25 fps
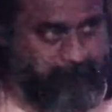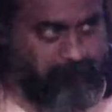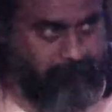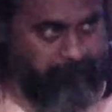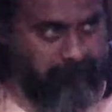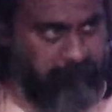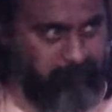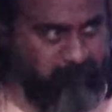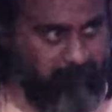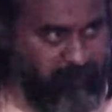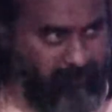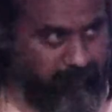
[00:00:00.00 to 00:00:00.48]

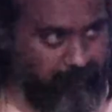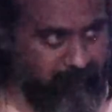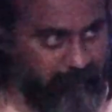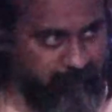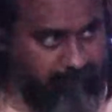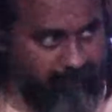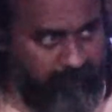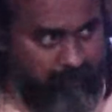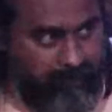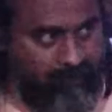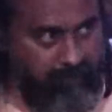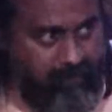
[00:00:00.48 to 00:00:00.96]

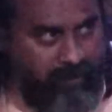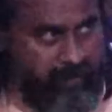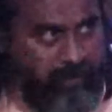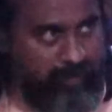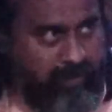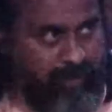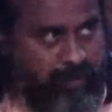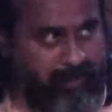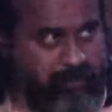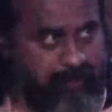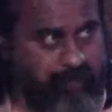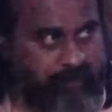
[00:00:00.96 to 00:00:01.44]
decisions,
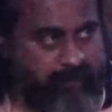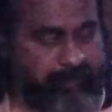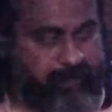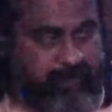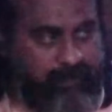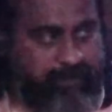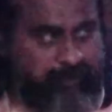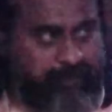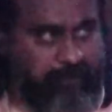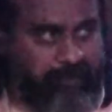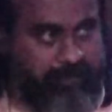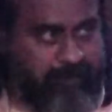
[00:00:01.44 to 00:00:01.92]

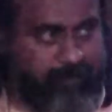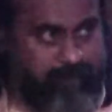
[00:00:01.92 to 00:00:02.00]
but